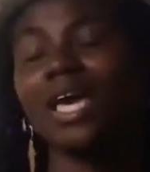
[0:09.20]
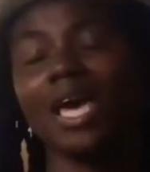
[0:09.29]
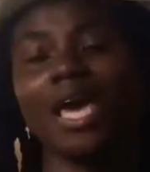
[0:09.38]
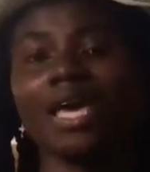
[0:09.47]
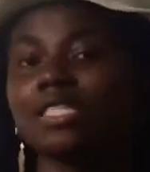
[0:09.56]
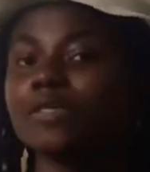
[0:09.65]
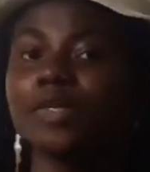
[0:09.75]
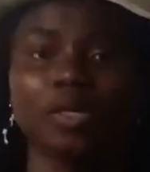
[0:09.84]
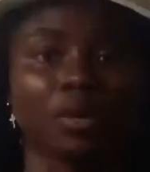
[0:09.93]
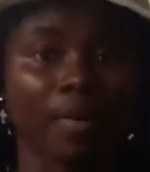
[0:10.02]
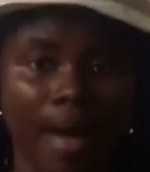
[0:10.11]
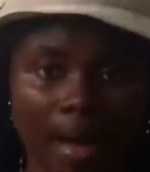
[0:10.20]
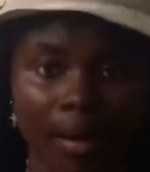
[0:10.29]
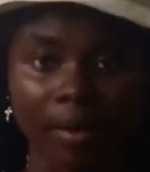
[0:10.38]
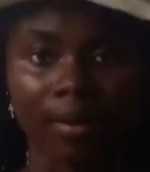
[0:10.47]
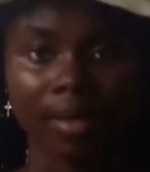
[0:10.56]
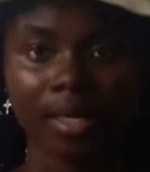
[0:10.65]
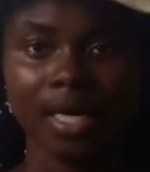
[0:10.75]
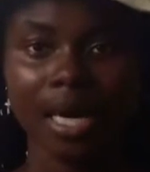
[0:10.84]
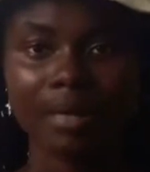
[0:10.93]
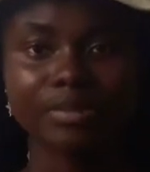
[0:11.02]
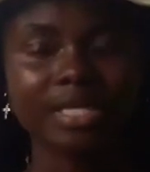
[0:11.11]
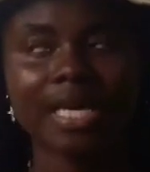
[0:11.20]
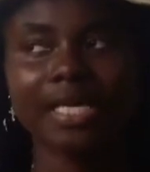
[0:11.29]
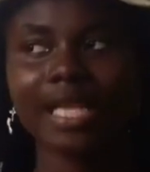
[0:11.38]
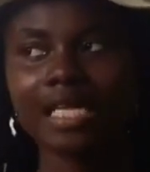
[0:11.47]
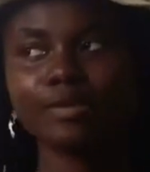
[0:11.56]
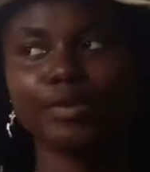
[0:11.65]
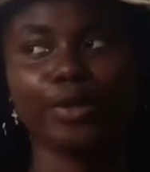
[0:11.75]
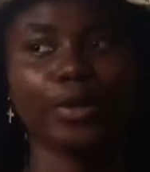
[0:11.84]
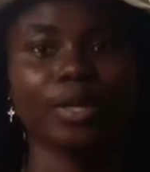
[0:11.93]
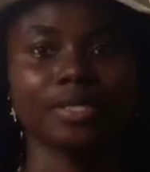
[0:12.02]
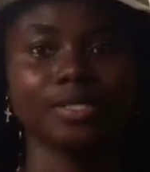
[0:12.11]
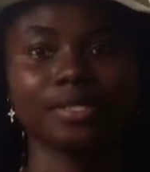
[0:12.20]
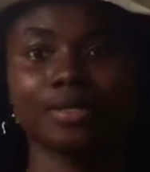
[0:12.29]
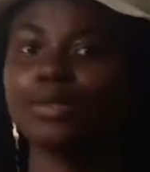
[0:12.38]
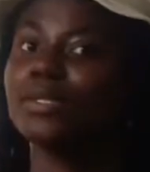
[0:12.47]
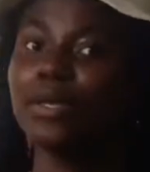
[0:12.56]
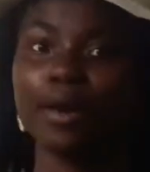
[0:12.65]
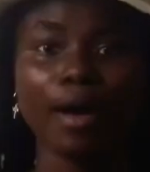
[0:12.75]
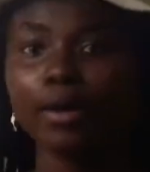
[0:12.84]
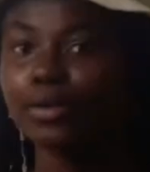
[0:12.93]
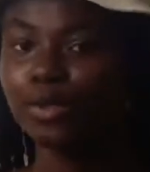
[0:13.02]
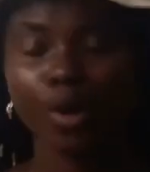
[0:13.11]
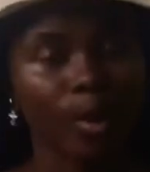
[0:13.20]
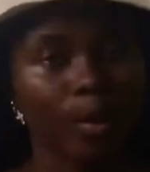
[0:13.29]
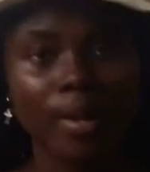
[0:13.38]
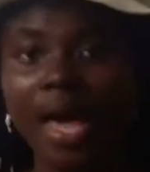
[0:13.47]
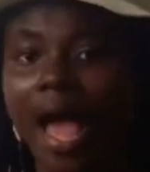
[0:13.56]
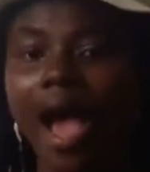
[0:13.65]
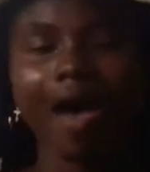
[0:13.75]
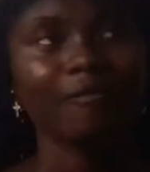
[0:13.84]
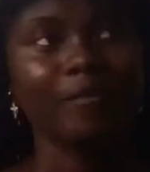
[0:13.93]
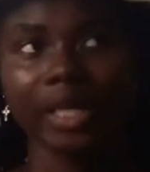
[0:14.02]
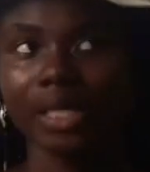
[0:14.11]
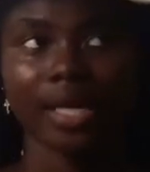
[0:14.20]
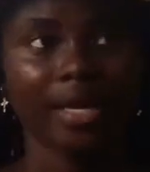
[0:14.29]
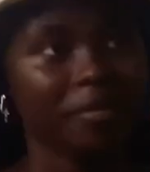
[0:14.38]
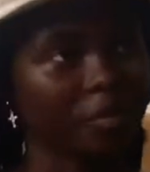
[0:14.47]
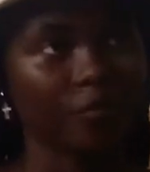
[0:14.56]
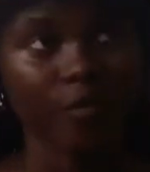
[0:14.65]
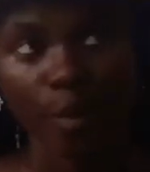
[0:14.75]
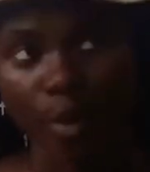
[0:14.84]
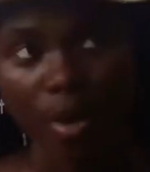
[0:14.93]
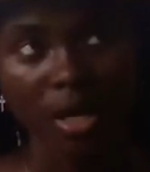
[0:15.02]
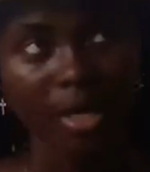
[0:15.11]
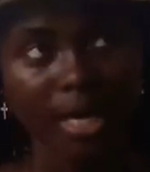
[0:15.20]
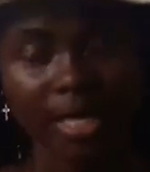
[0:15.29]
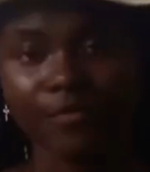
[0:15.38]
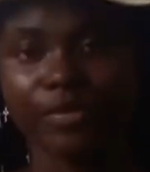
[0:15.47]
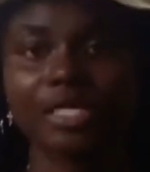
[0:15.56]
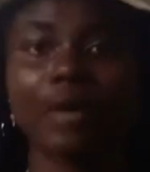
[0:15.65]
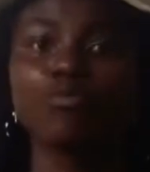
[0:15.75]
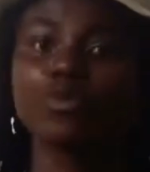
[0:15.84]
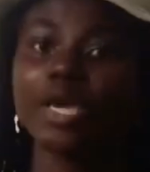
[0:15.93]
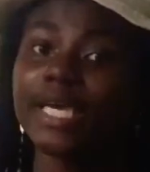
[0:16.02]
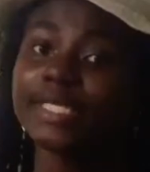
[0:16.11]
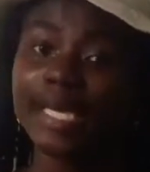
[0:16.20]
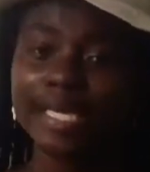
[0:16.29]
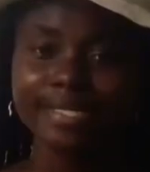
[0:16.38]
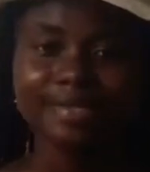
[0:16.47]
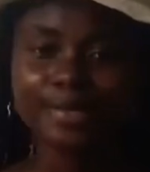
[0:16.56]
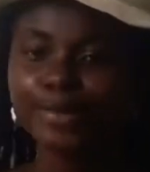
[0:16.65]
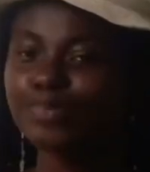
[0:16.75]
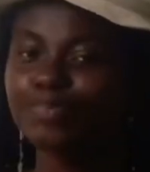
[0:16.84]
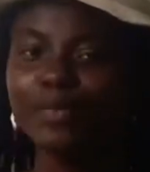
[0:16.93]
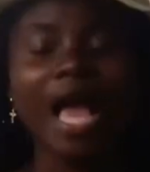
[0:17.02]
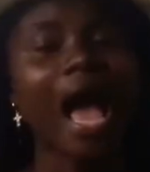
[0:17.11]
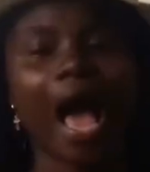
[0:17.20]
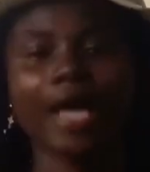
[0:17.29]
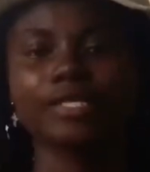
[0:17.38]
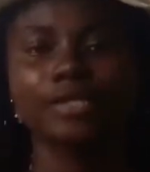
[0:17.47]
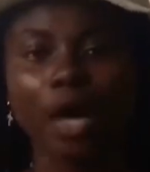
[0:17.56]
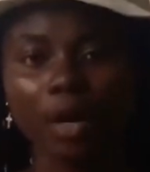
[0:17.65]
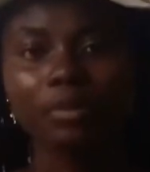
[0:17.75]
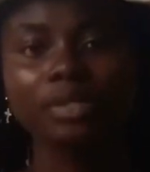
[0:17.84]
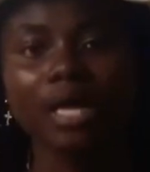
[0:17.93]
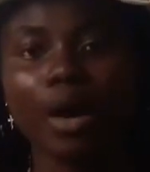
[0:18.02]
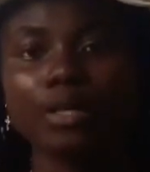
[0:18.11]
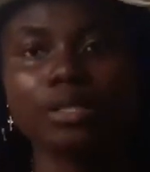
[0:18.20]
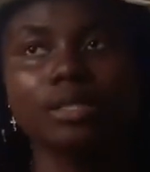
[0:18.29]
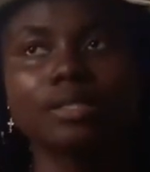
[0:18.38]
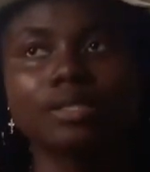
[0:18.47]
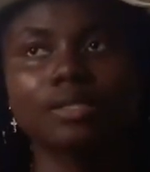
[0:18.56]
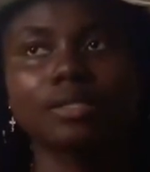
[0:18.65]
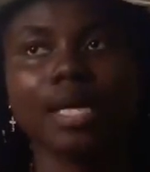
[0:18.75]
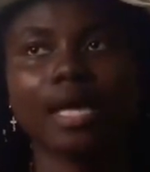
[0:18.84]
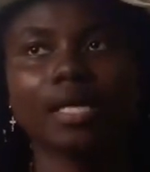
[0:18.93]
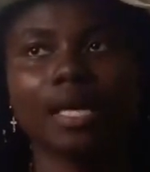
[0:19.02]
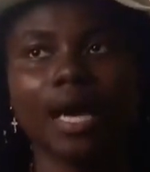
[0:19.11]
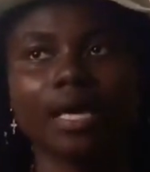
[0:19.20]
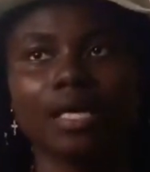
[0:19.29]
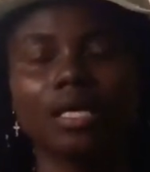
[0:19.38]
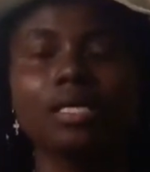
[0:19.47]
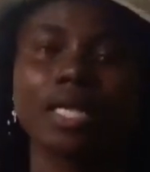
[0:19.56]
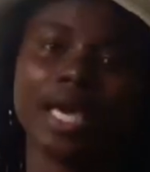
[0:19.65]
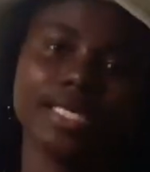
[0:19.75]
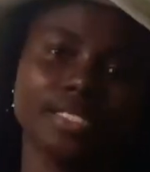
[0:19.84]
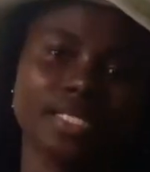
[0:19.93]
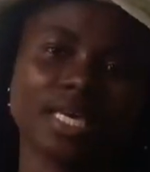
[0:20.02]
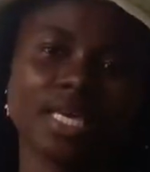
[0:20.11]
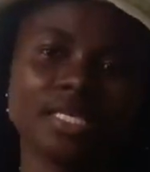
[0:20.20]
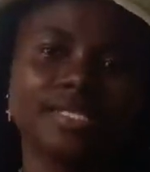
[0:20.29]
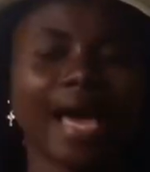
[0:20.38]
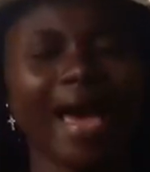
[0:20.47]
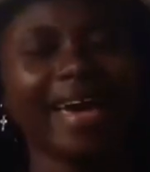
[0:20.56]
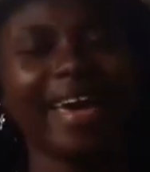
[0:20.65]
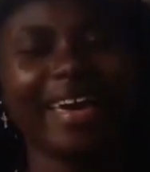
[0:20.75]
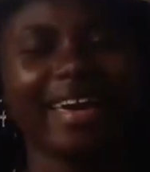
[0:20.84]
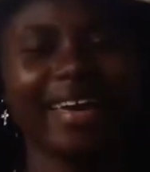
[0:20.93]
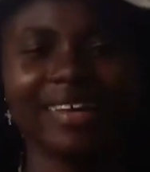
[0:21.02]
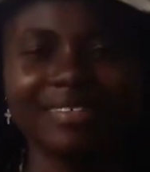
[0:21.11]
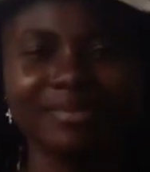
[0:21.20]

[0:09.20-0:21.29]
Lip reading: it's been a while. I'm saying that's because y'all know I've been here before, and for some reasons I stopped. I was kind of like lazy, tired,